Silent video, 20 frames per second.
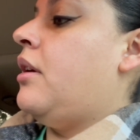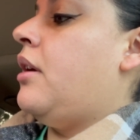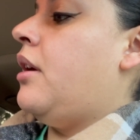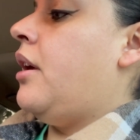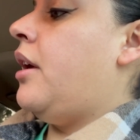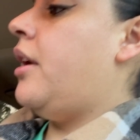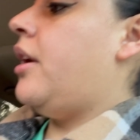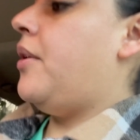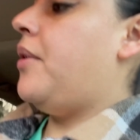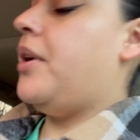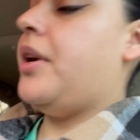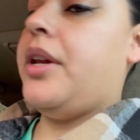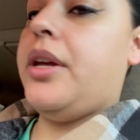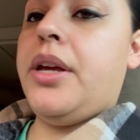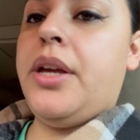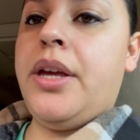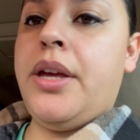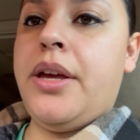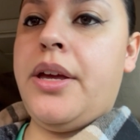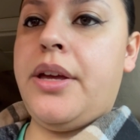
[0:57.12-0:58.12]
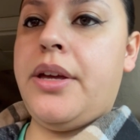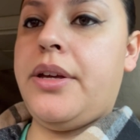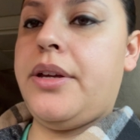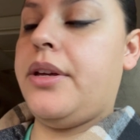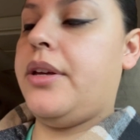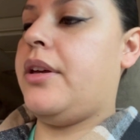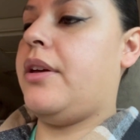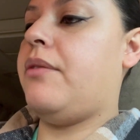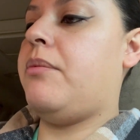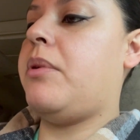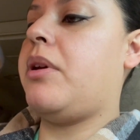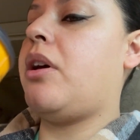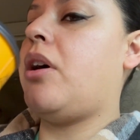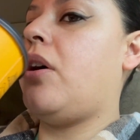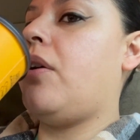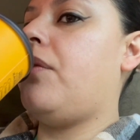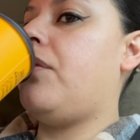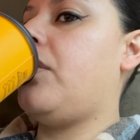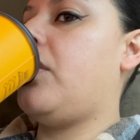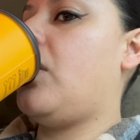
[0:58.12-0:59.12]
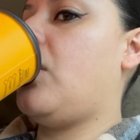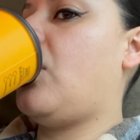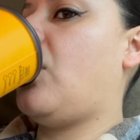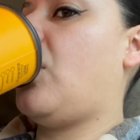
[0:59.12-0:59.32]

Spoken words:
I already have my coffee.